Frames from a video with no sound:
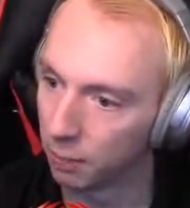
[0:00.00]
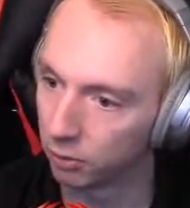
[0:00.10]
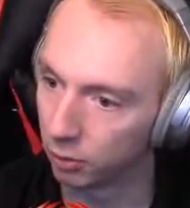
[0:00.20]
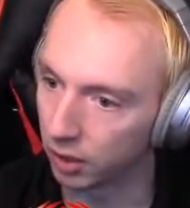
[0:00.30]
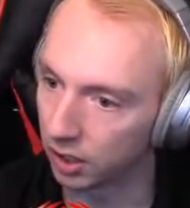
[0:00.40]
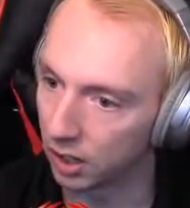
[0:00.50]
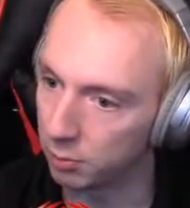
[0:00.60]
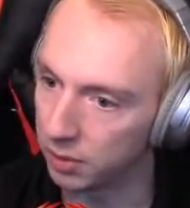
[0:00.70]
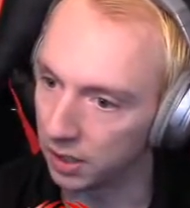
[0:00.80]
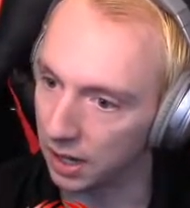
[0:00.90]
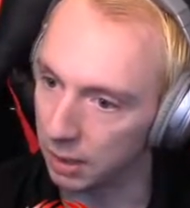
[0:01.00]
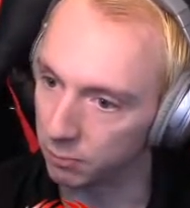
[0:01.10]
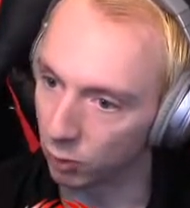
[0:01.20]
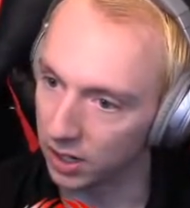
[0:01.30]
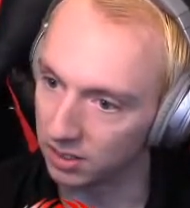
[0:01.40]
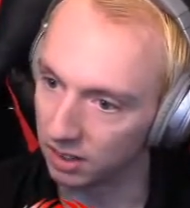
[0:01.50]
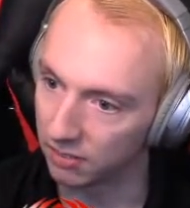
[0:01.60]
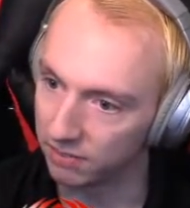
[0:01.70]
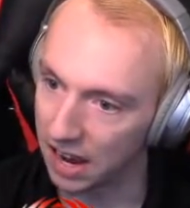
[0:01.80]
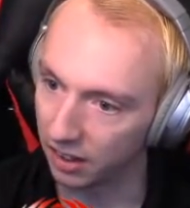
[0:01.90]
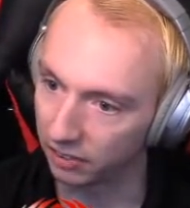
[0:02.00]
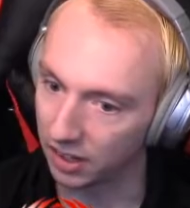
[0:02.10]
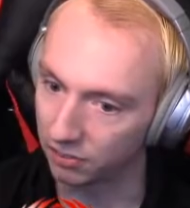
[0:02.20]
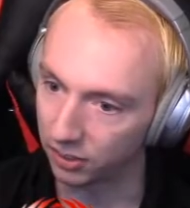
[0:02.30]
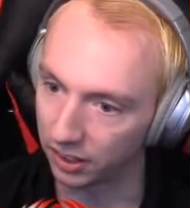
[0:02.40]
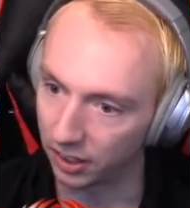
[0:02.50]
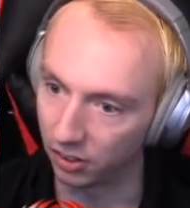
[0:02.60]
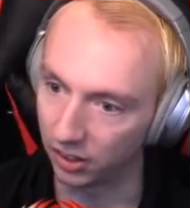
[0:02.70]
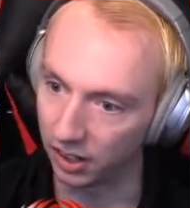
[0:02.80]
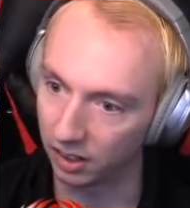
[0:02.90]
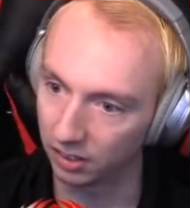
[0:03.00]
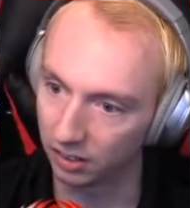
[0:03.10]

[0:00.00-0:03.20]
So I want to kind of be aimed right into the valley, right for the hill there.